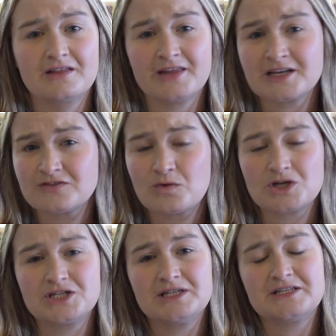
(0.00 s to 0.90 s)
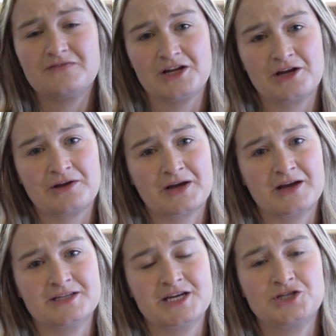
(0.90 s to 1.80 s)
Thanks for watching this video,
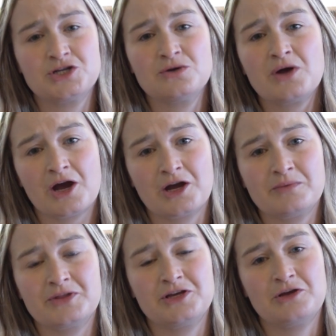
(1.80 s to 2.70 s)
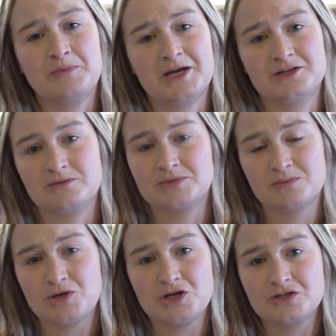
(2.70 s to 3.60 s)
guys. I do hope that you picked up
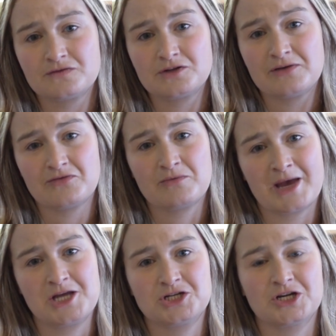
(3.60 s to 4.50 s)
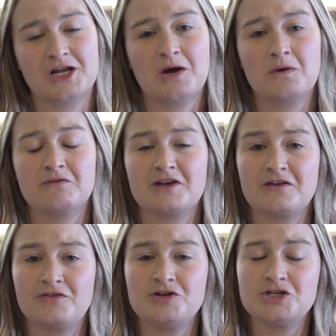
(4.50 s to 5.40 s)
some useful information. However,
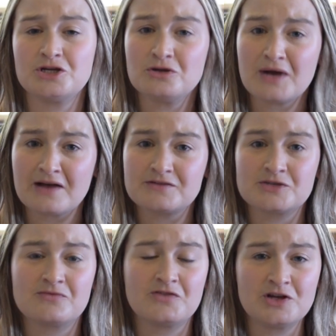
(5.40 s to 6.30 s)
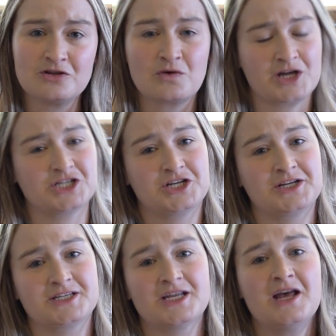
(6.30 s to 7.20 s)
if you do have some further
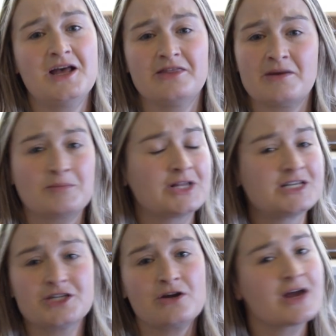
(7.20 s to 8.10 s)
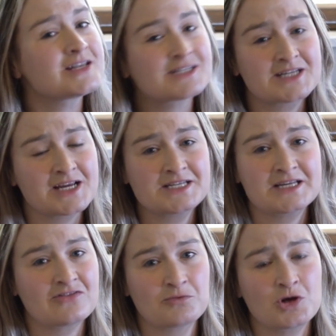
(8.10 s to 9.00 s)
questions, then please don't hesitate to
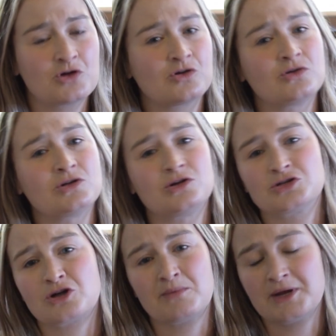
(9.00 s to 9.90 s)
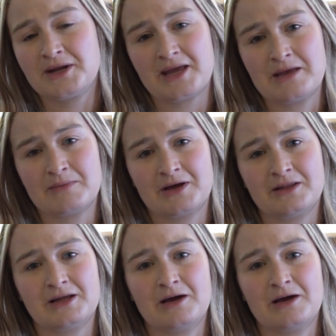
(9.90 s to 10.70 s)
give me a call or drop me an email.